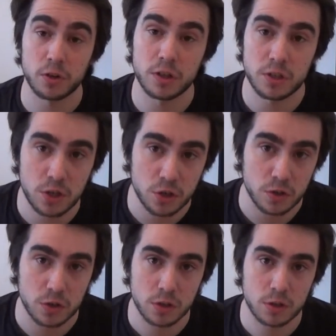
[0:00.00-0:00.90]

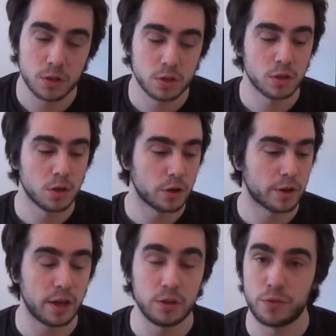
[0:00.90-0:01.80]
decisions,
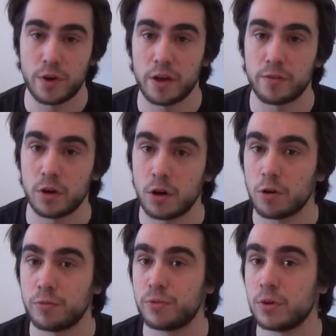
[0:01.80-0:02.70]
okay, in favor
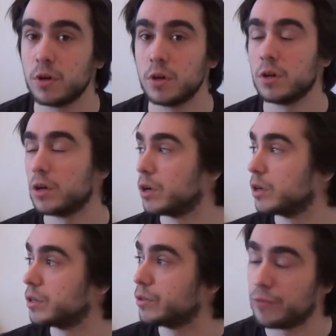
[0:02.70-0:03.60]
of
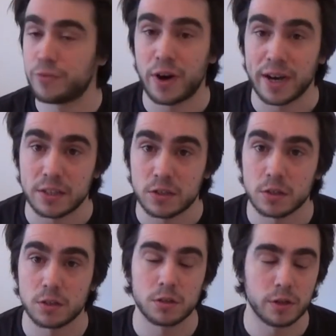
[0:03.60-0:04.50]
the fight
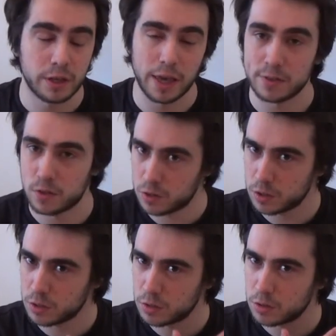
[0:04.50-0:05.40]

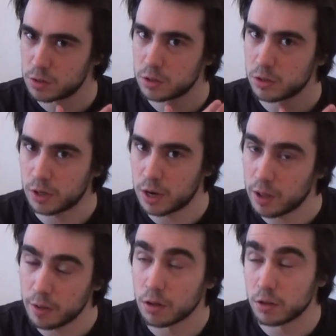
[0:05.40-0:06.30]
against
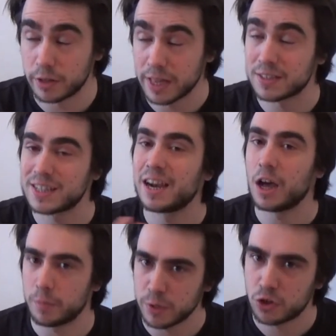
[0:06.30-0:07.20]
against
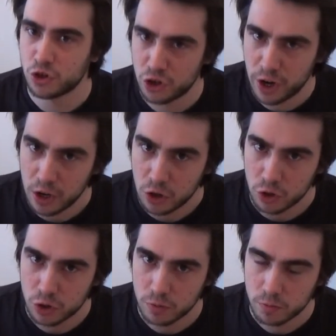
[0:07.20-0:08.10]
climate
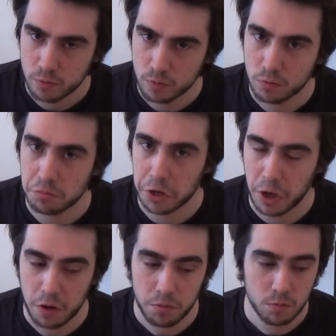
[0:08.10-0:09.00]
change,
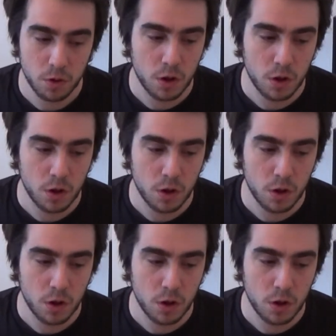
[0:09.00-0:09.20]
okay?